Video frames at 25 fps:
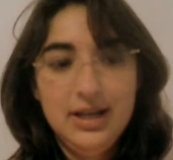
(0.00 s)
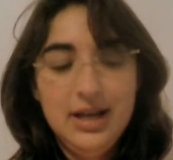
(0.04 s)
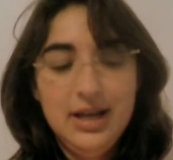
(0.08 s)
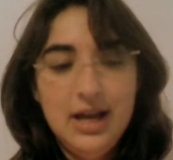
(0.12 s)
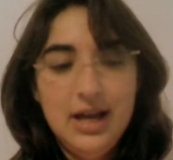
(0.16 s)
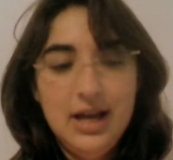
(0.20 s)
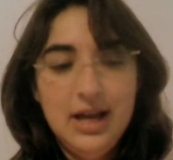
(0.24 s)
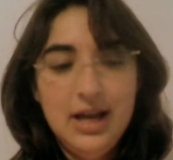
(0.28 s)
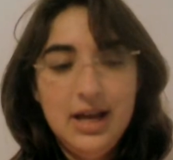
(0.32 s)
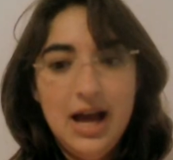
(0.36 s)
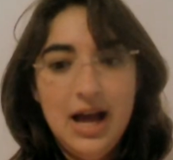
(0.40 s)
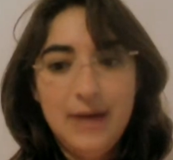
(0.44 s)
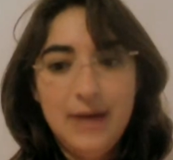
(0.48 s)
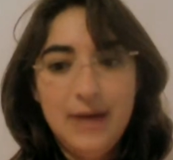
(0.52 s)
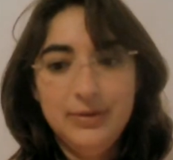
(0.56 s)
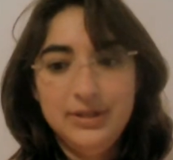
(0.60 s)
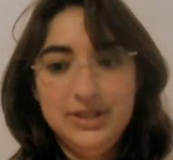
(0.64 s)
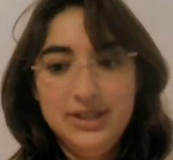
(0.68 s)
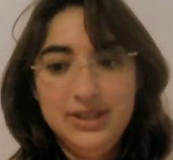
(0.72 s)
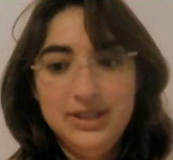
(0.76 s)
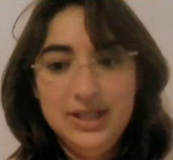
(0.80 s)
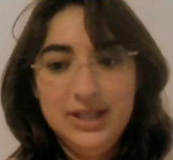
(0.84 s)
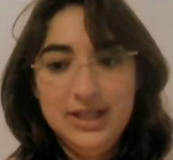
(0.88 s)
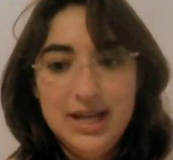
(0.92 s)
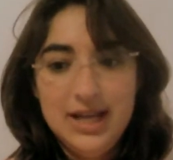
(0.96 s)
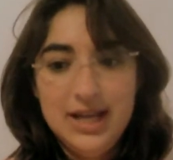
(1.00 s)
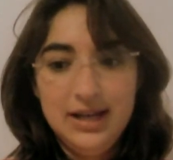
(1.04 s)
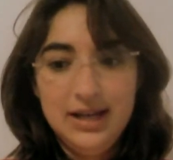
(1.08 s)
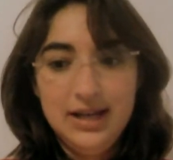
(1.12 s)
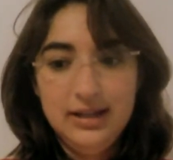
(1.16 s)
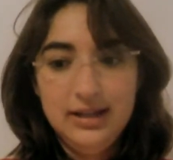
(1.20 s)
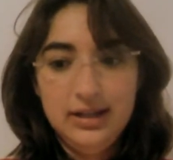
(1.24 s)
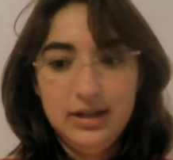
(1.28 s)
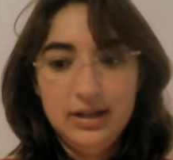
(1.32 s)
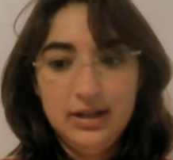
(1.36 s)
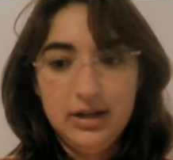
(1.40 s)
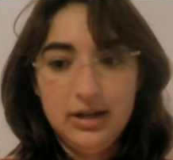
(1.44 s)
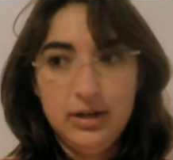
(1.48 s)
I was
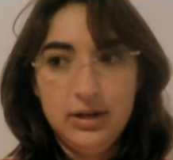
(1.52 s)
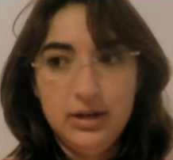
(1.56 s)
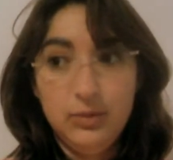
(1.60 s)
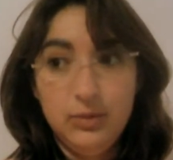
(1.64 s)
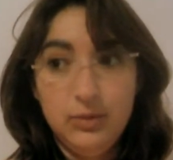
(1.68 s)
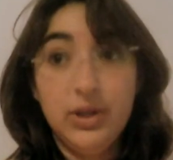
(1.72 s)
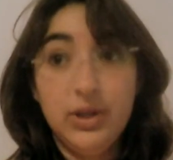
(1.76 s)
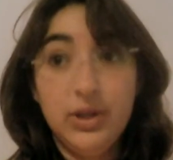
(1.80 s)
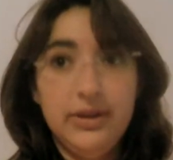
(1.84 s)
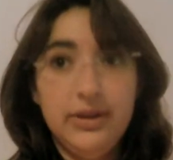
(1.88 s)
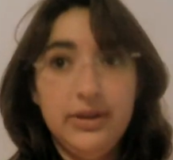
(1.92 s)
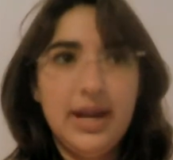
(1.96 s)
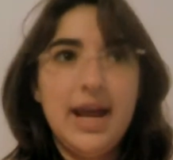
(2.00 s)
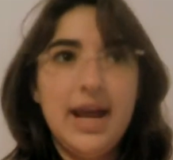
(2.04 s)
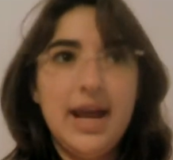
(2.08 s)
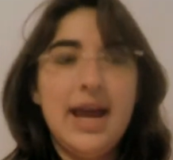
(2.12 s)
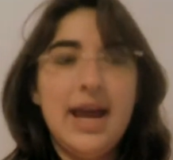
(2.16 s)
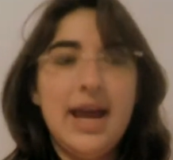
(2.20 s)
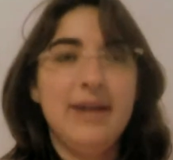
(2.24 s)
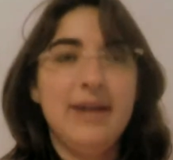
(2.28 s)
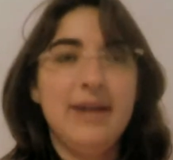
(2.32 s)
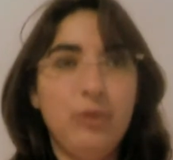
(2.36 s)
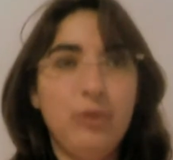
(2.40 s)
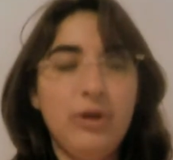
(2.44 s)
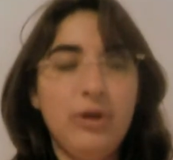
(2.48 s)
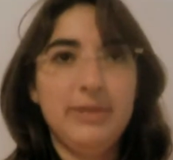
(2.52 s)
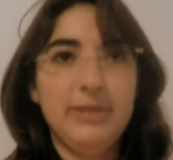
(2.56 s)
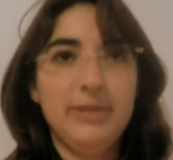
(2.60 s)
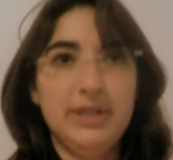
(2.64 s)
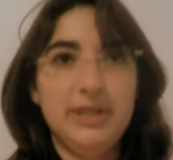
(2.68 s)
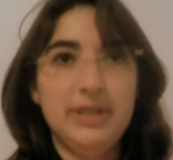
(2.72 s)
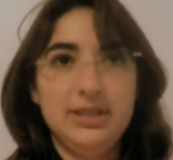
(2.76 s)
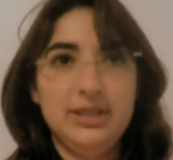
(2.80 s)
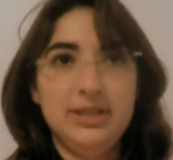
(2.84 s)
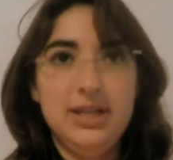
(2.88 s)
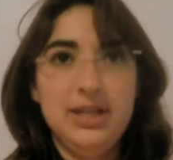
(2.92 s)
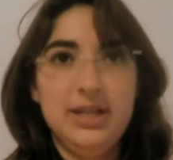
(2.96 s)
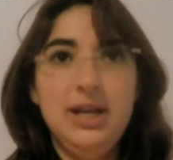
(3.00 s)
seeing, that I had an appointment
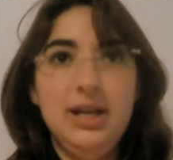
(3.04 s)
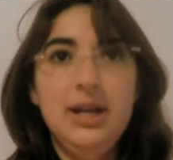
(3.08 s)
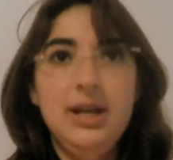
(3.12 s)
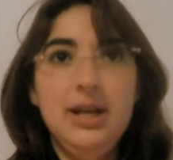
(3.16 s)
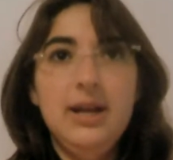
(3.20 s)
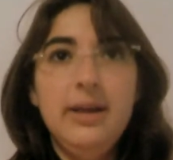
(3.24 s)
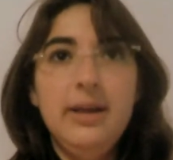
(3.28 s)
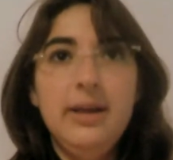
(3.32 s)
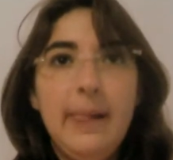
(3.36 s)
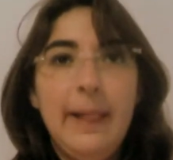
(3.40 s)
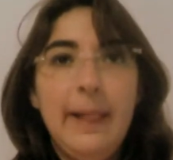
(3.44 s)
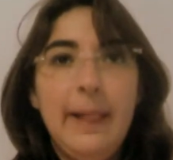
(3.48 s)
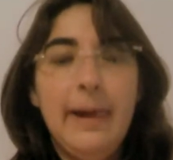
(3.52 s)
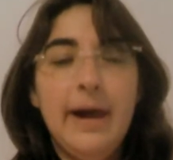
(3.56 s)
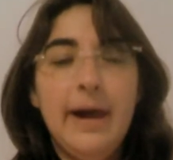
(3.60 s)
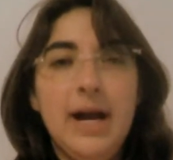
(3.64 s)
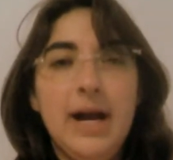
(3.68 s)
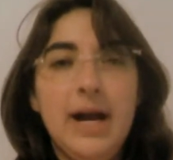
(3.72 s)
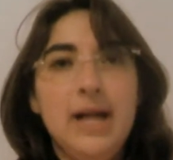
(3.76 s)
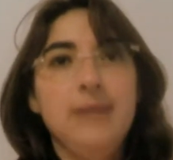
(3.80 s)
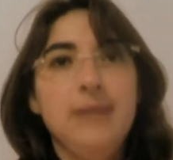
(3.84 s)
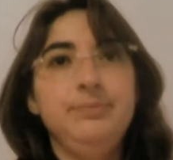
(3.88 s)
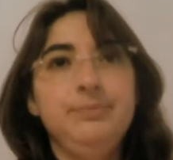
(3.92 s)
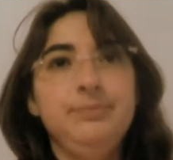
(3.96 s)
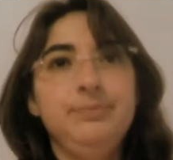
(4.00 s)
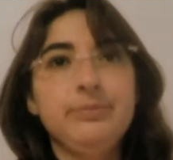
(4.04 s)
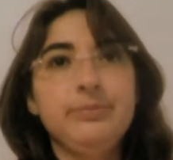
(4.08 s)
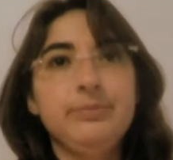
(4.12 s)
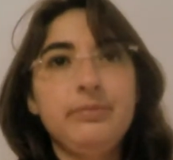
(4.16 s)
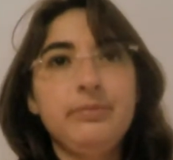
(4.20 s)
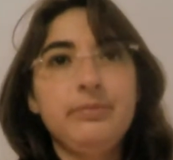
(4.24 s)
to see, 50%